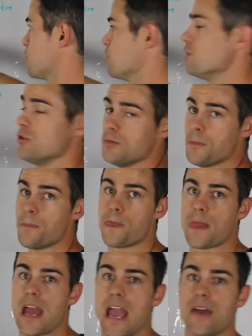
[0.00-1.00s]
the two,
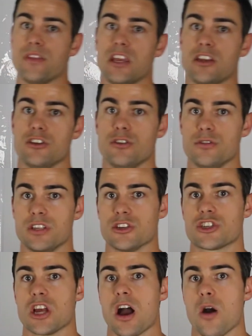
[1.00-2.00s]
and then using the
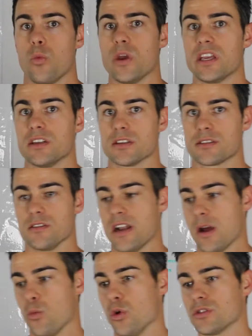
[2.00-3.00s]
chart, we can decide
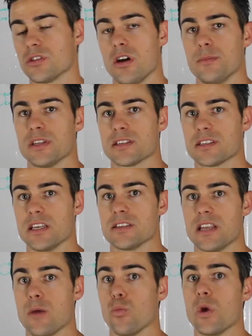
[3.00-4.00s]
at what time of the
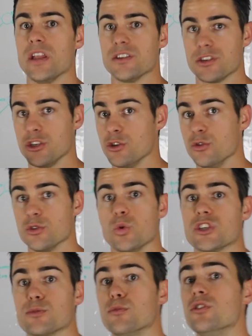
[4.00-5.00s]
season and when to use
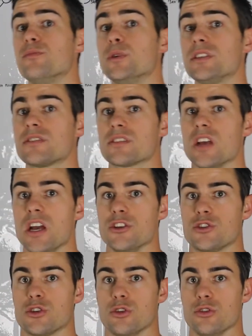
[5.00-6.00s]
which movements
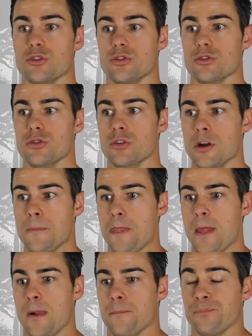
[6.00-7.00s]
to
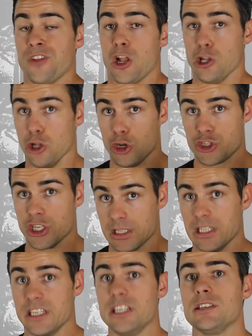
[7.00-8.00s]

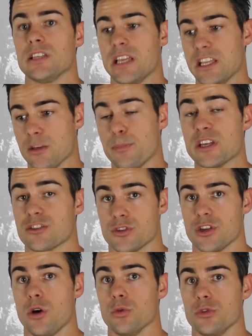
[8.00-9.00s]
logically get the best
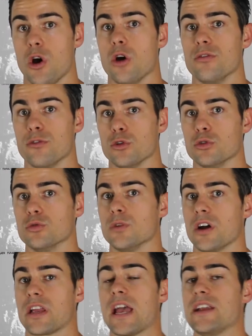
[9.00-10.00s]
result overall,
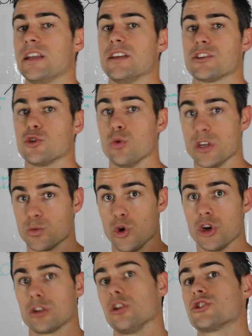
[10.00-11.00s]
okay? It doesn't always
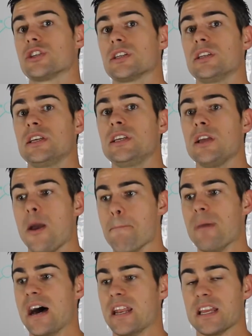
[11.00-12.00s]
work logically,
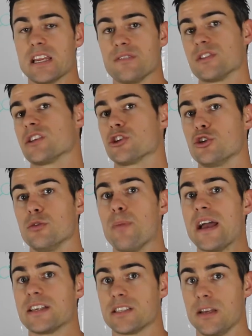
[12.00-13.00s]
but it gives us a good
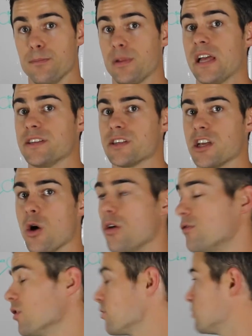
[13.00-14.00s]
base template to go
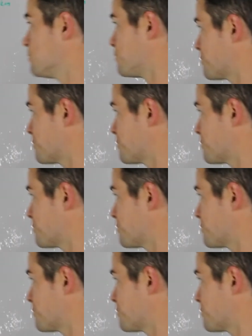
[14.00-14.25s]
off of.